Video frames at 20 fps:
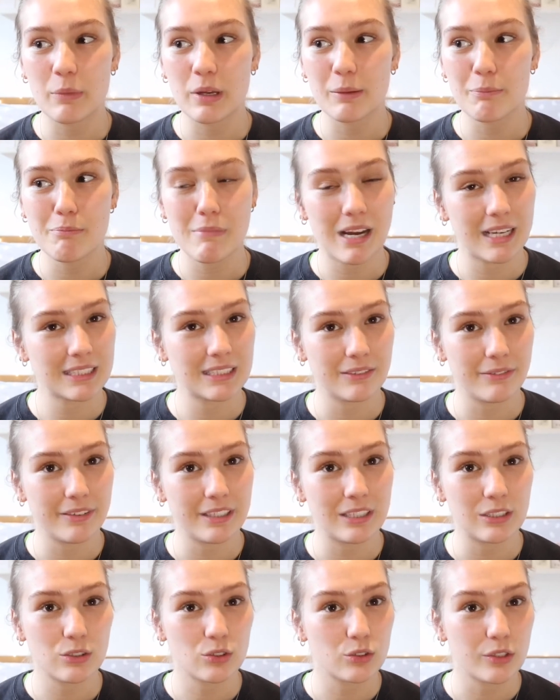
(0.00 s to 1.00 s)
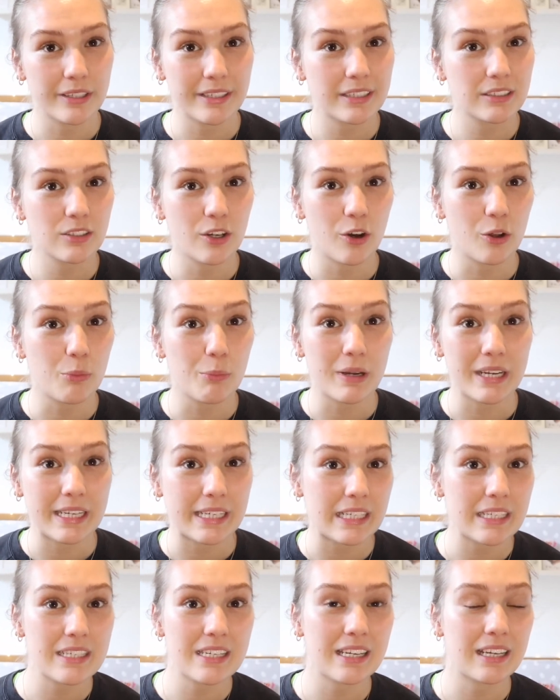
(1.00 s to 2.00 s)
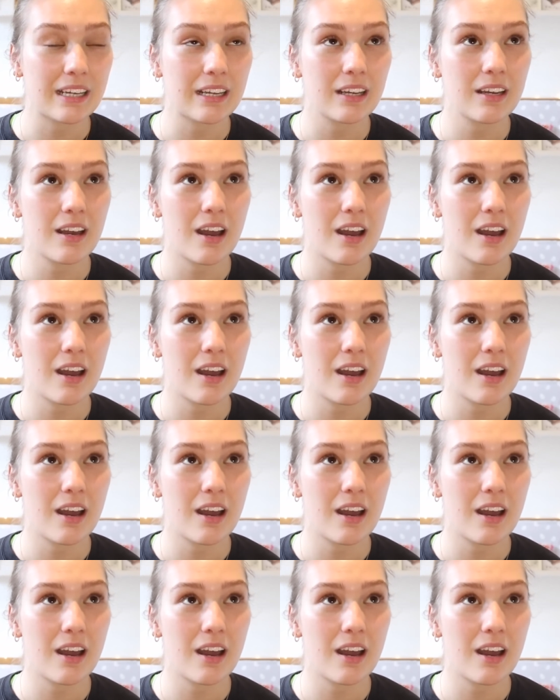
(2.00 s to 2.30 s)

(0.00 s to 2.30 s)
massively strict on my eating.